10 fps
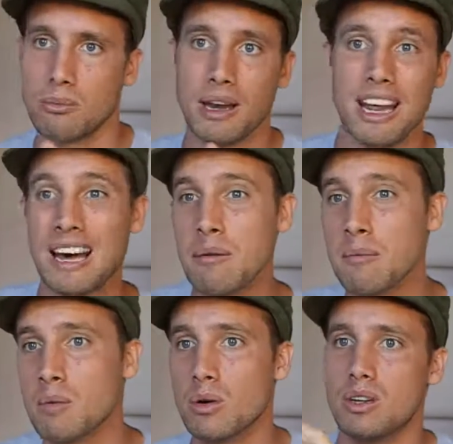
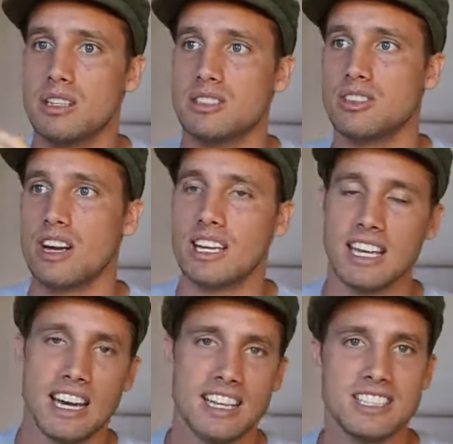plumb, or trying to
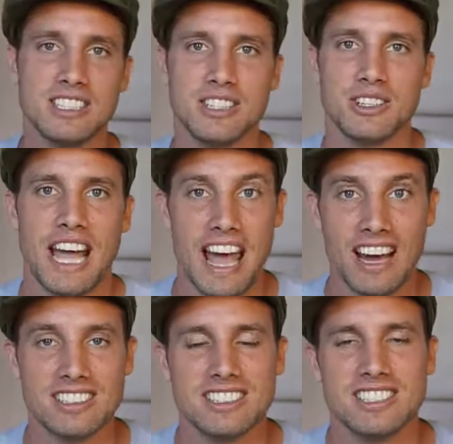get into your
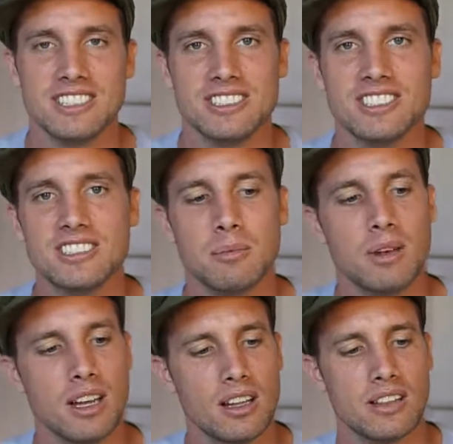house, into your
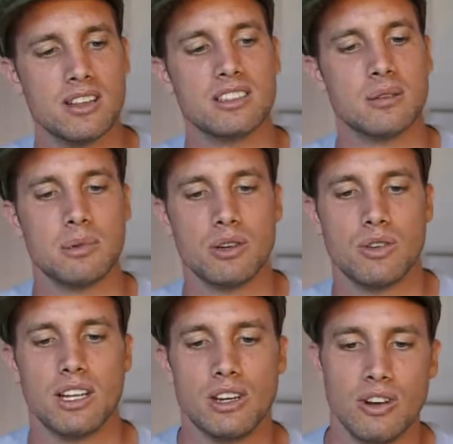system, then this can be a
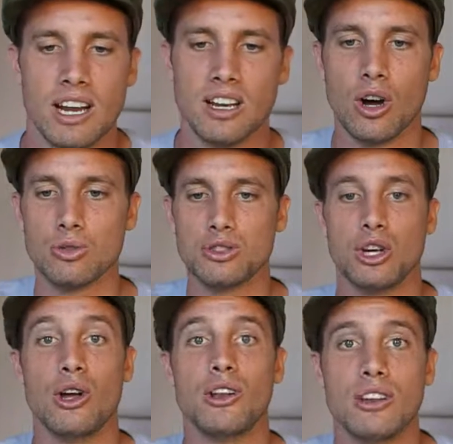really great
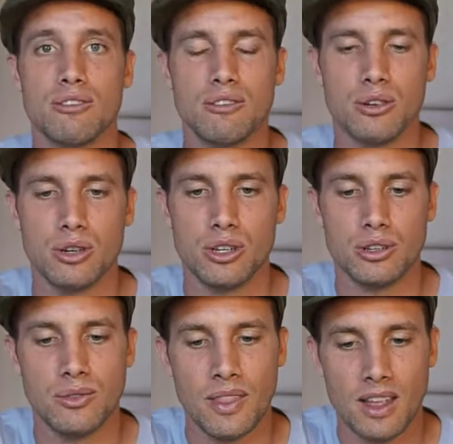alternative for
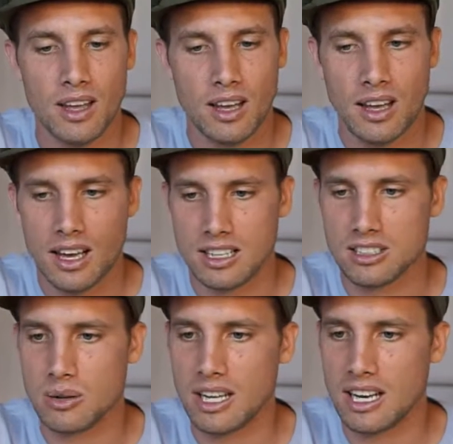you.
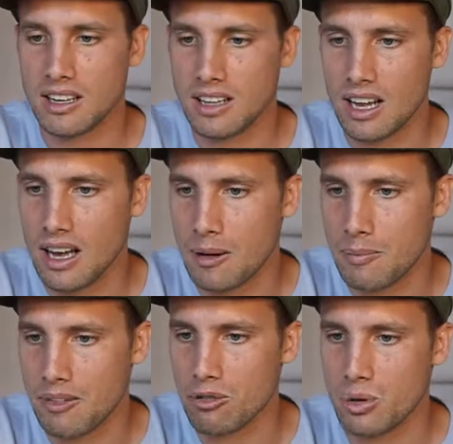And so again,
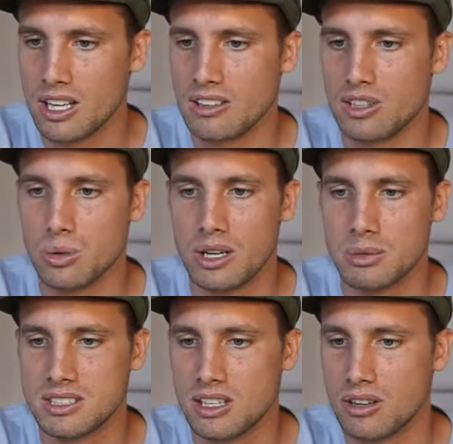if you want to get the
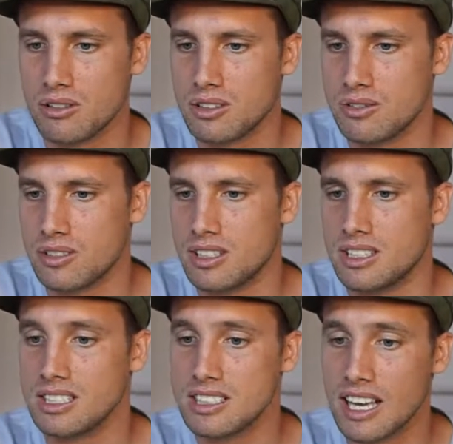20% off
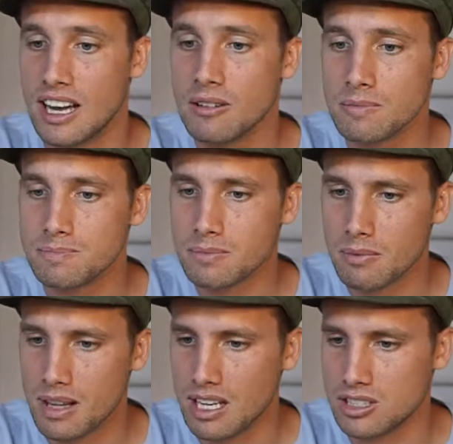discount,
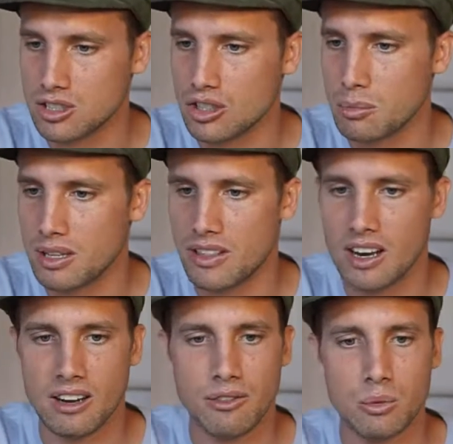just drop it in
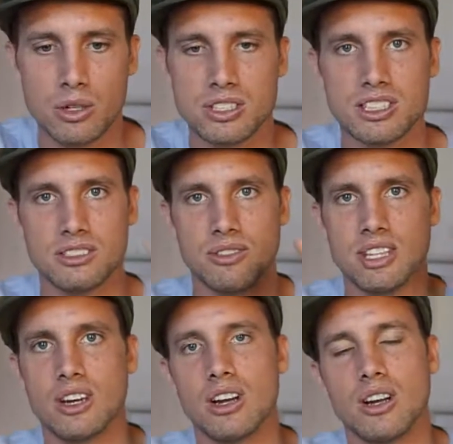there. And if you're watching this
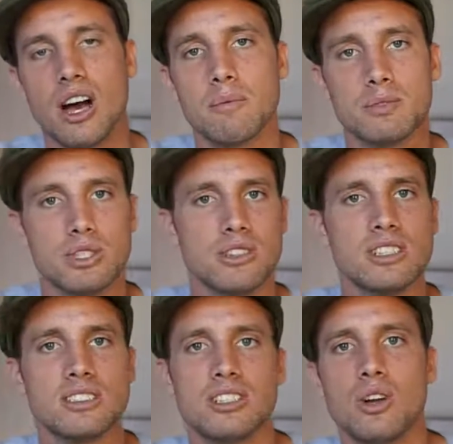video, I'm
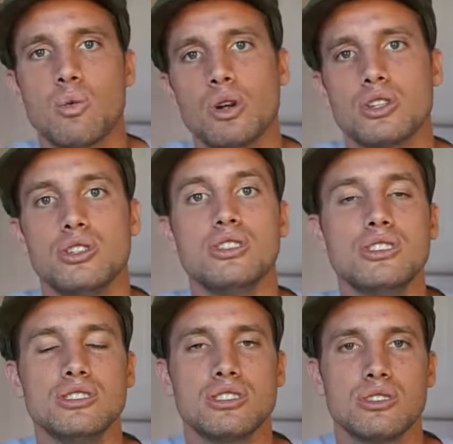curious to know what you
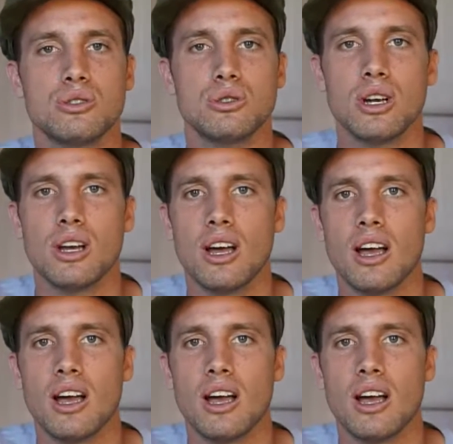use to